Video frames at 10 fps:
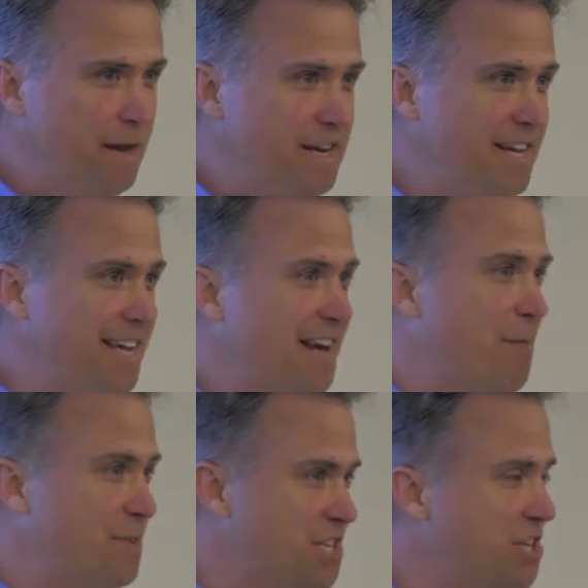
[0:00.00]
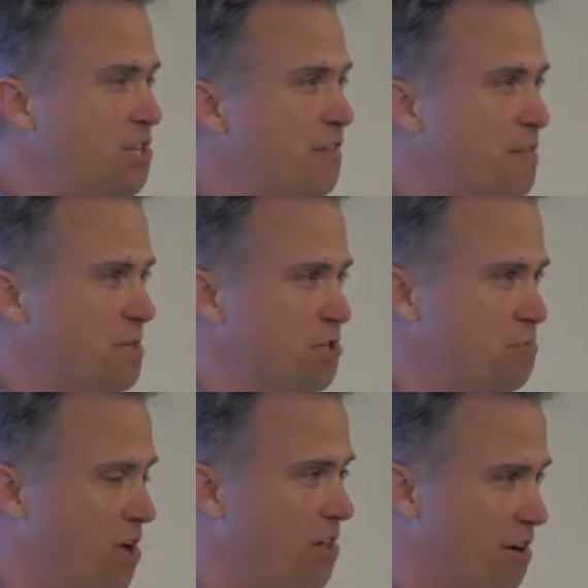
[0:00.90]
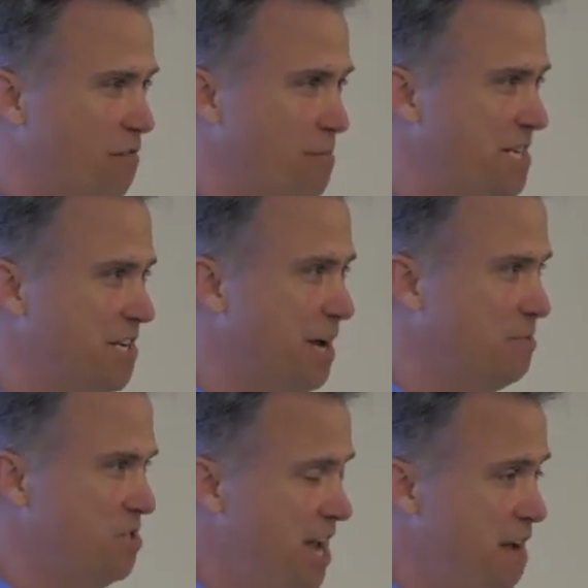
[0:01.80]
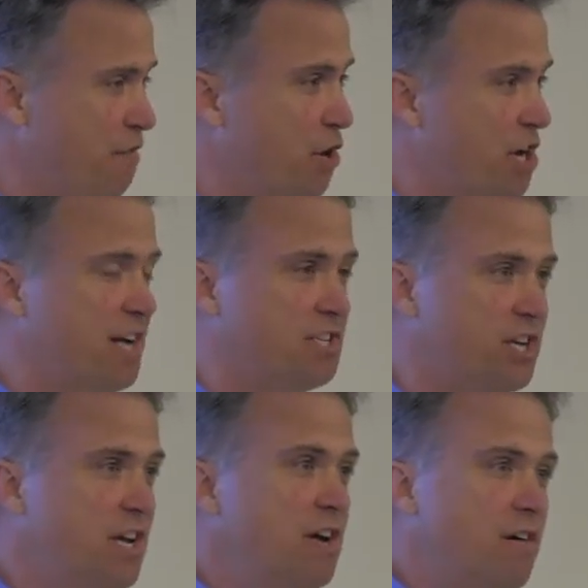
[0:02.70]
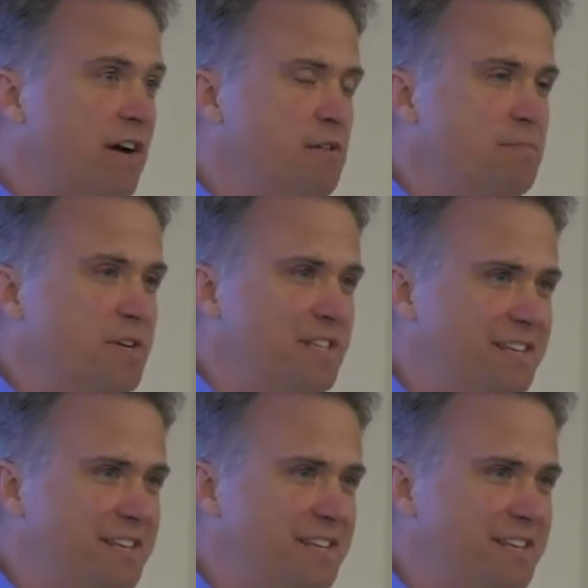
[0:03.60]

And you get opposition from the small government types, yay for cuts, right?